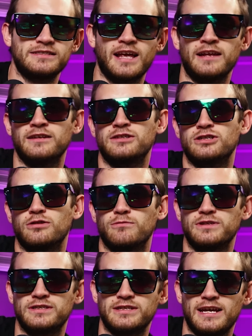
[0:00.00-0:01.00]
Send us your
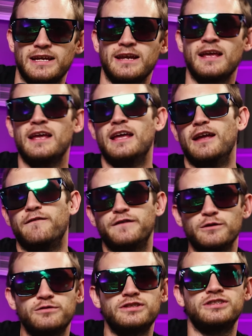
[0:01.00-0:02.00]
receipt. If
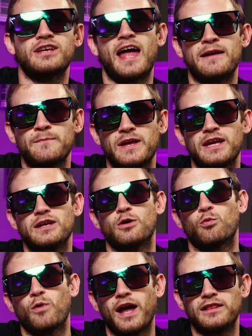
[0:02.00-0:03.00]
you send me
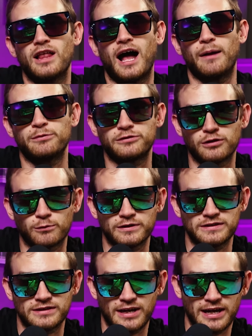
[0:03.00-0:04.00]
your Red Lobster
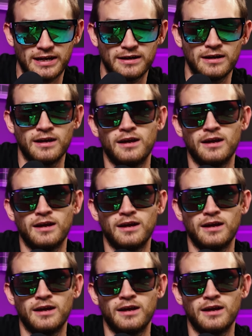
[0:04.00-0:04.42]
receipt,